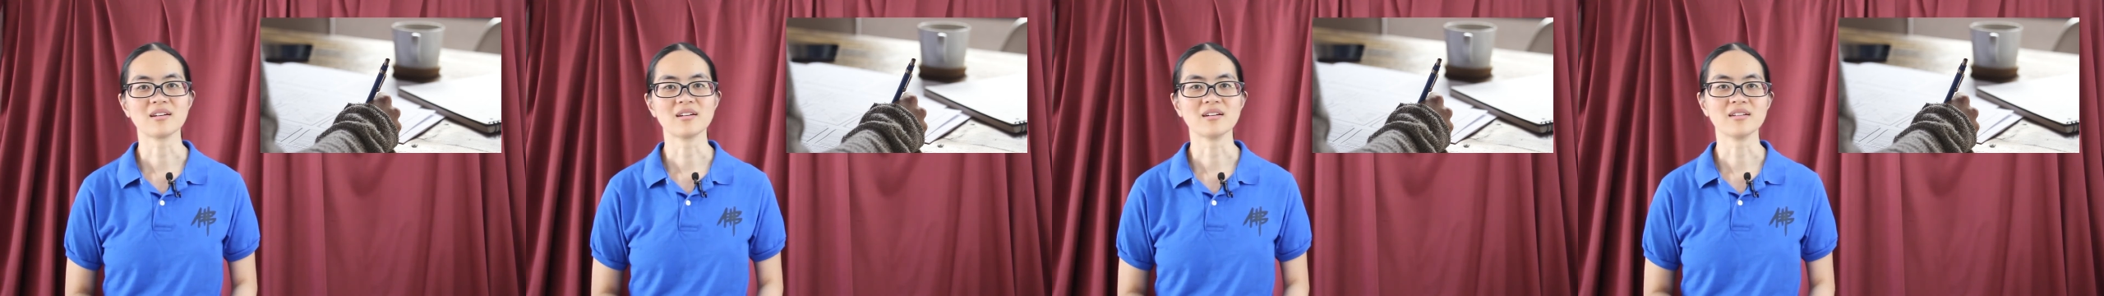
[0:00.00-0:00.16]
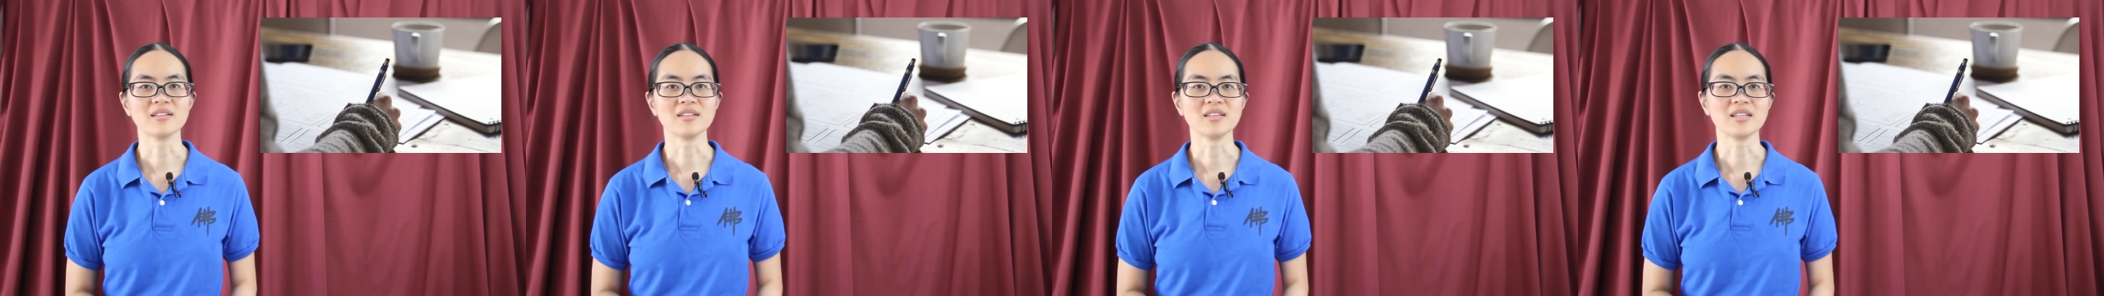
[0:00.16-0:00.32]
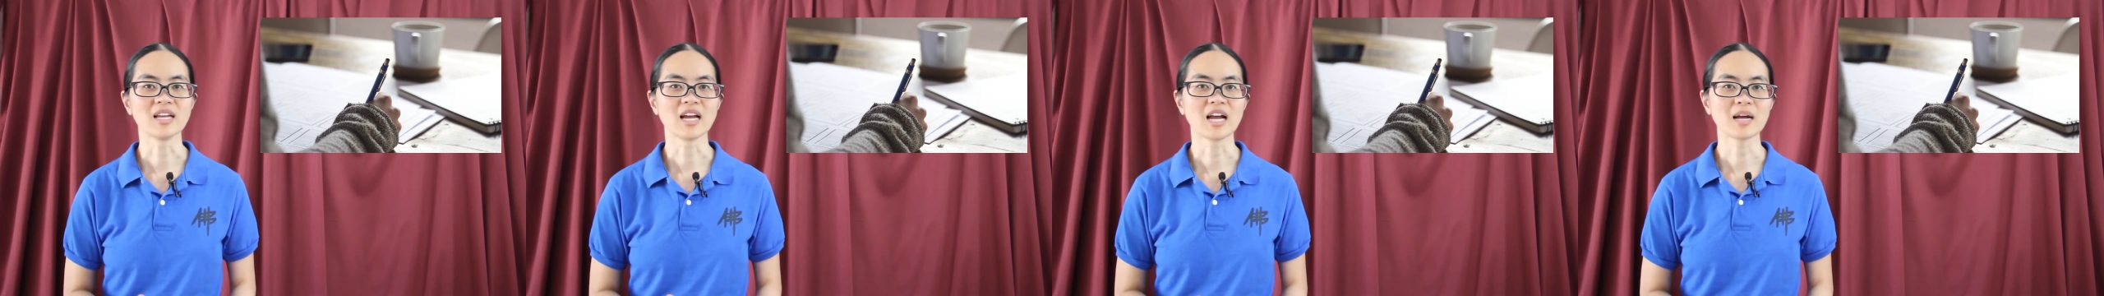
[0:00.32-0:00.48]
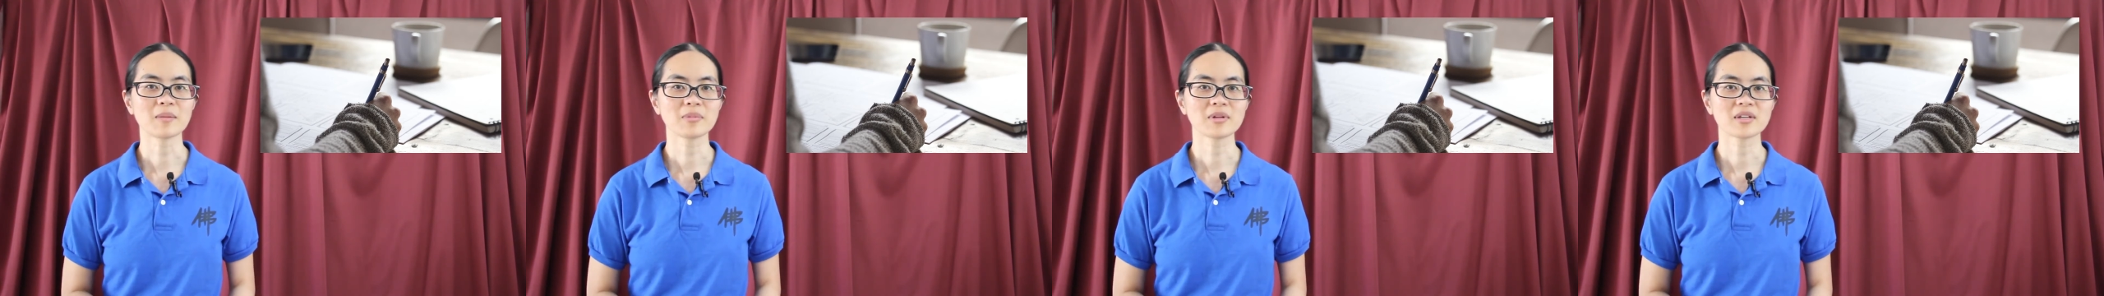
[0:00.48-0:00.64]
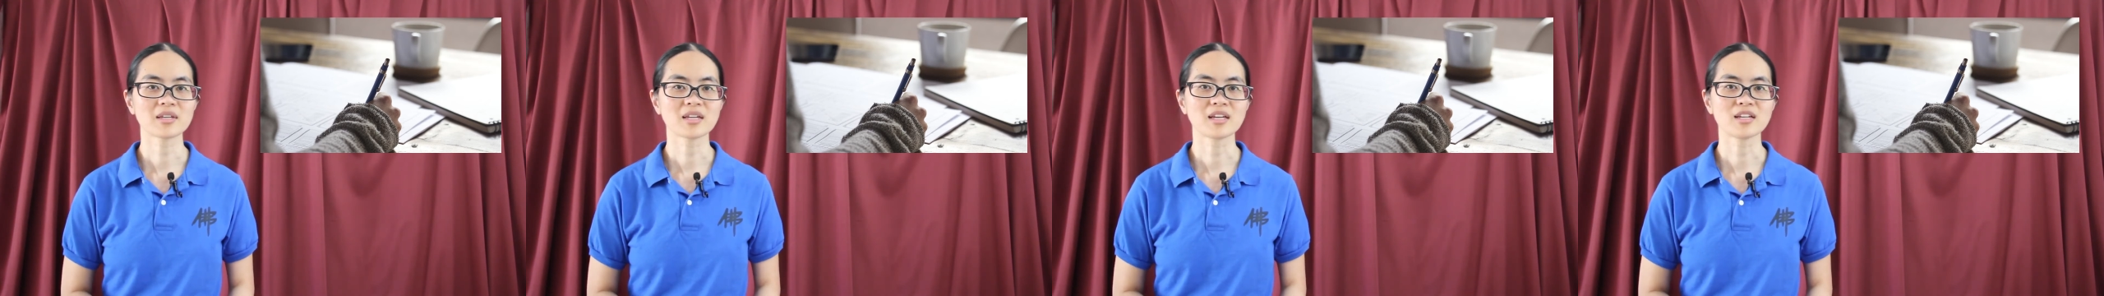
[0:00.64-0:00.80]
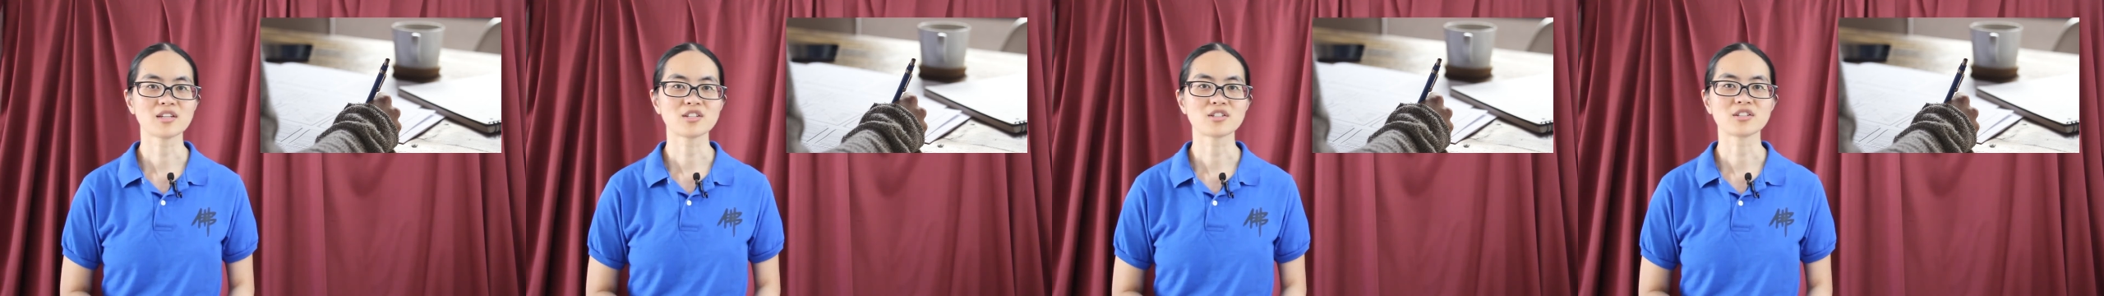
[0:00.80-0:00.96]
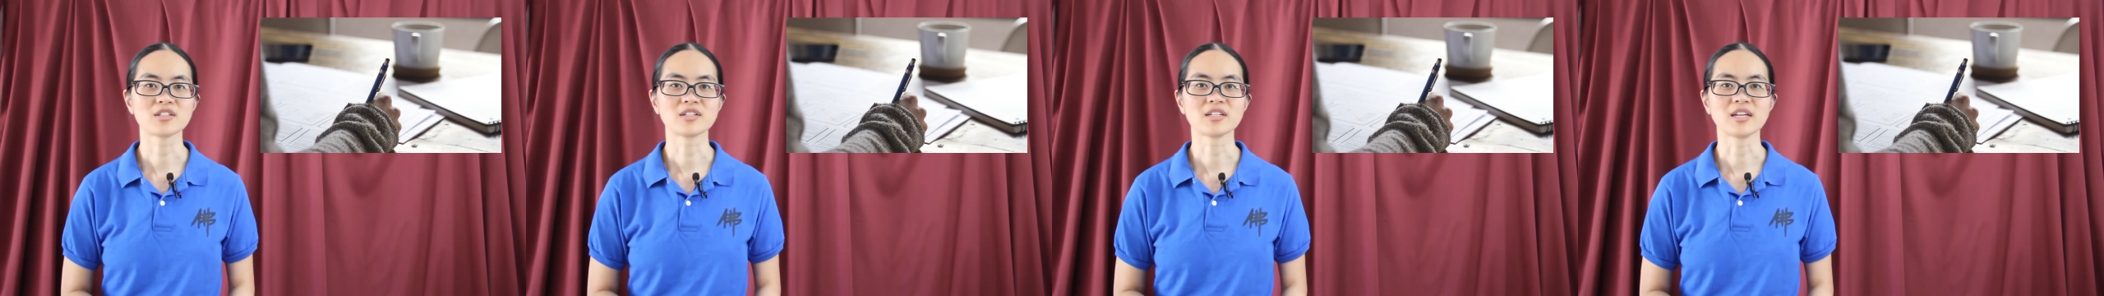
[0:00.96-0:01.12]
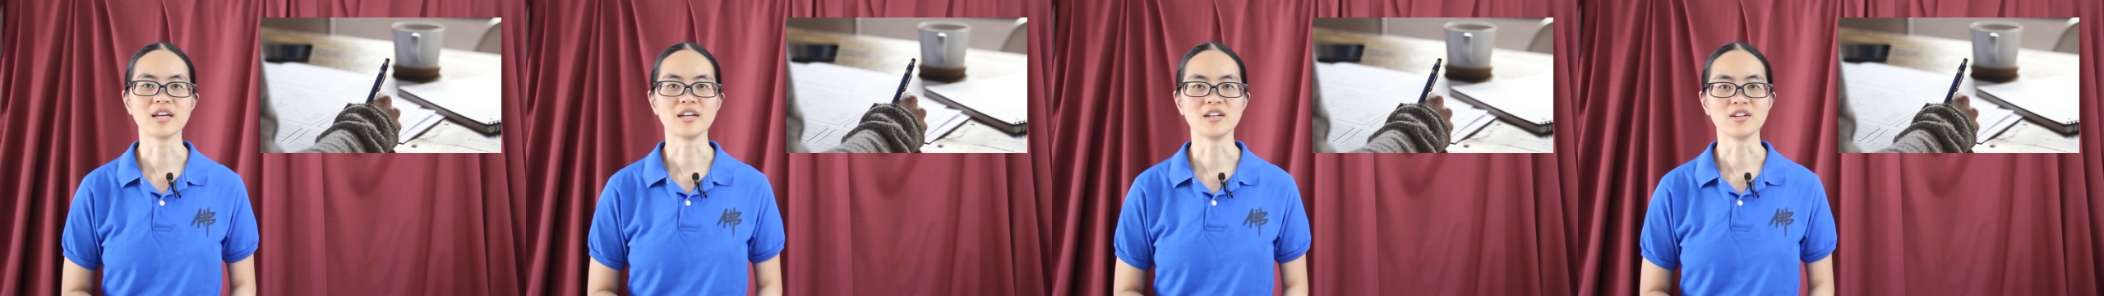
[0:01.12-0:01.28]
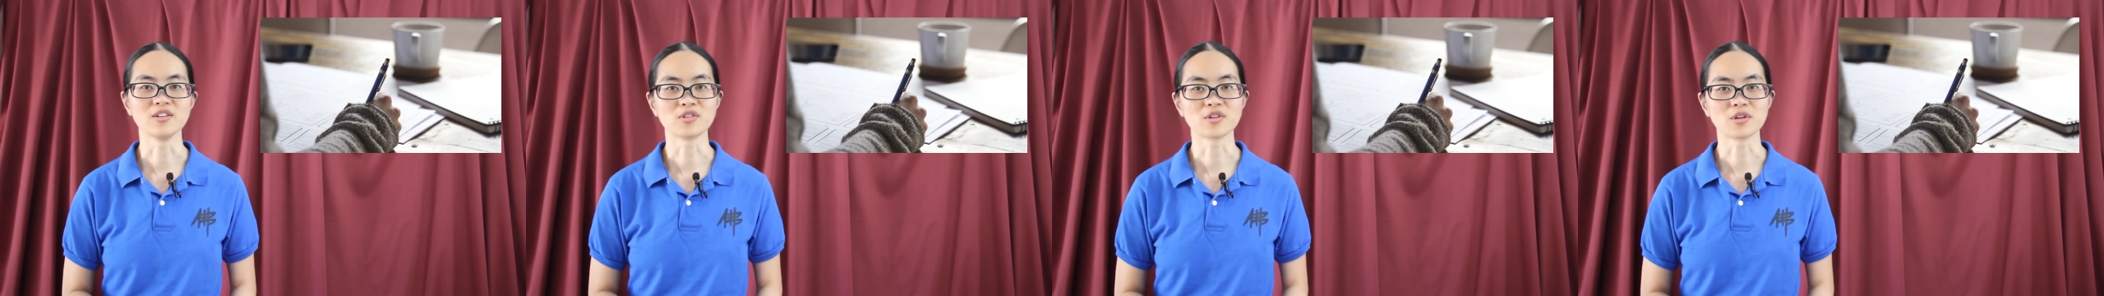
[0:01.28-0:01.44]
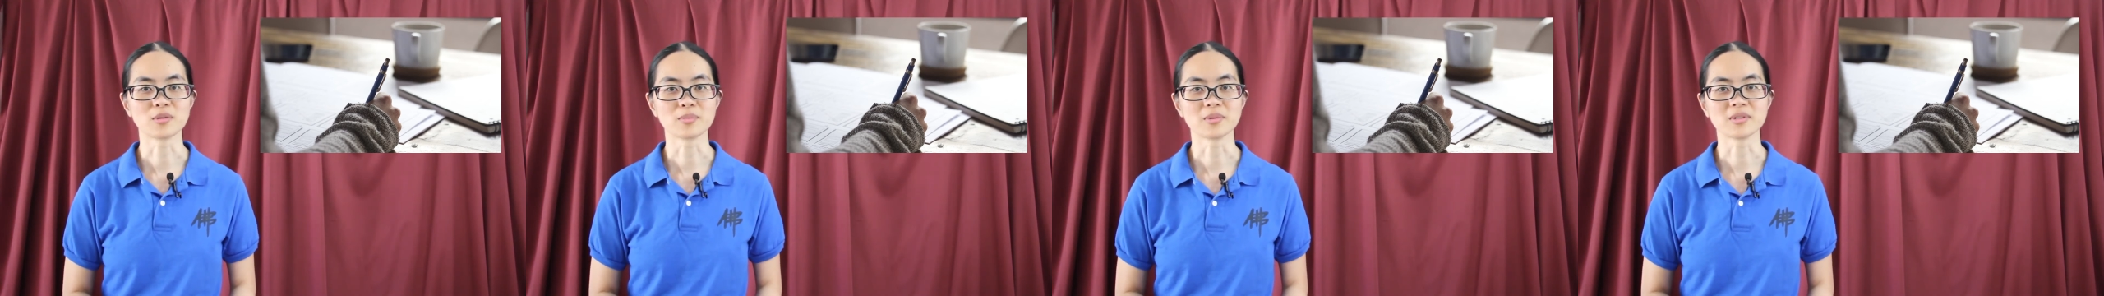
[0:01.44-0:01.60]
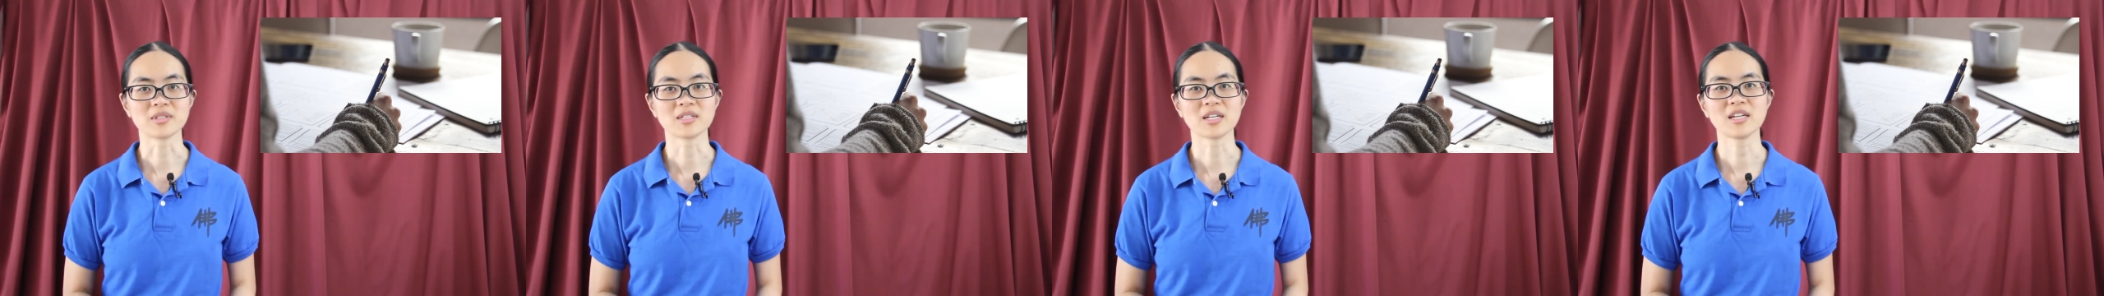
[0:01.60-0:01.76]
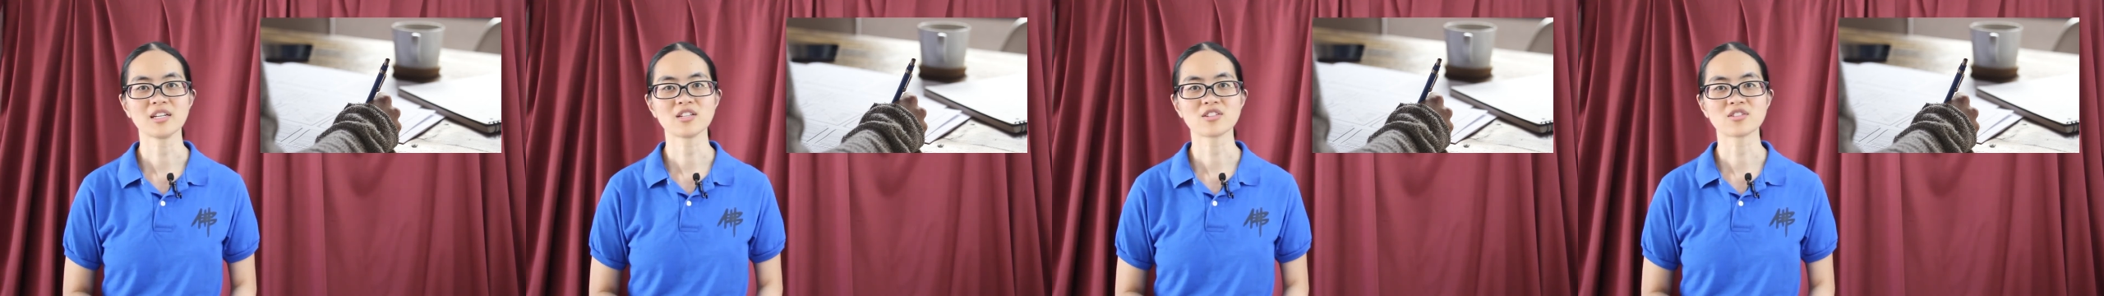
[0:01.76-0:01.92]
on the application and
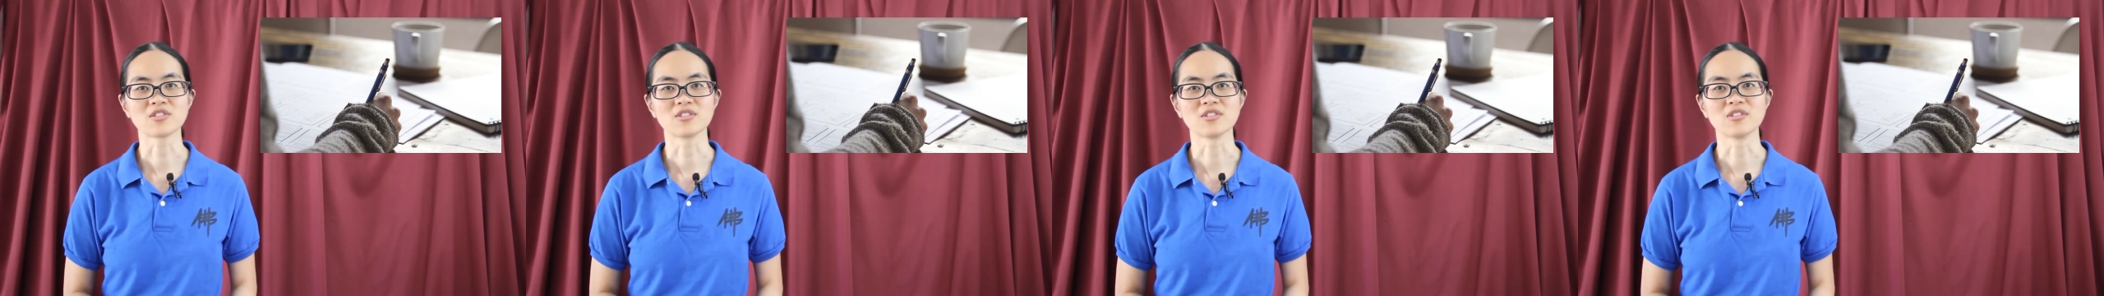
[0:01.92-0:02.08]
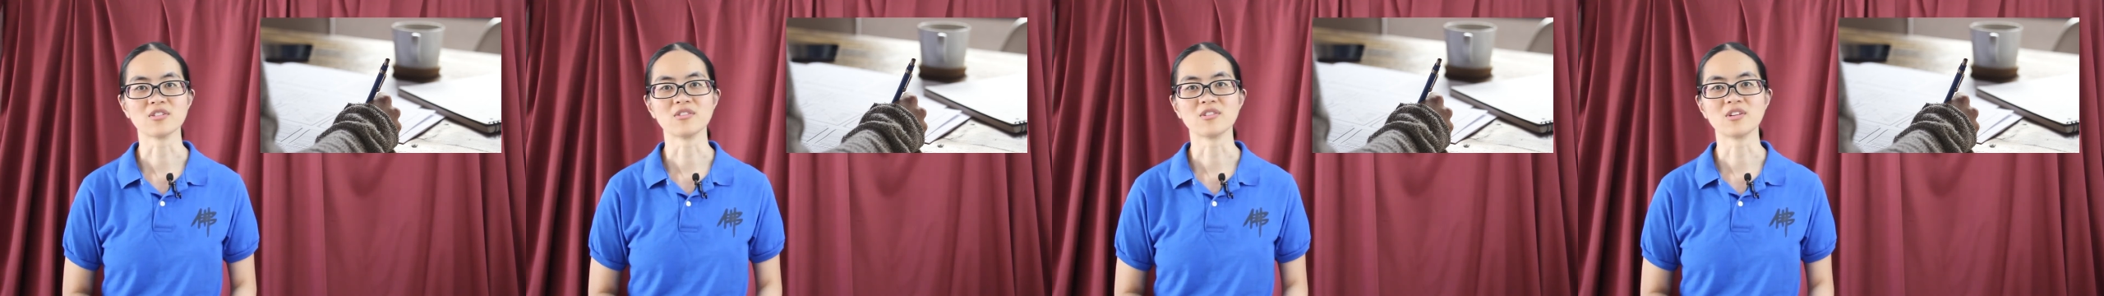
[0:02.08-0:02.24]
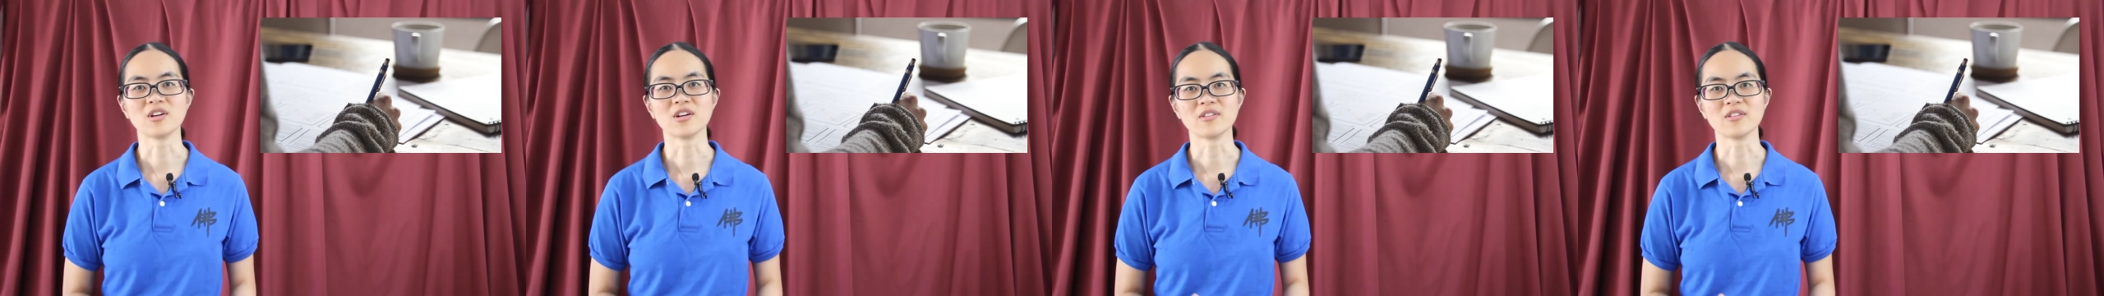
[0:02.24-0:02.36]
interpretation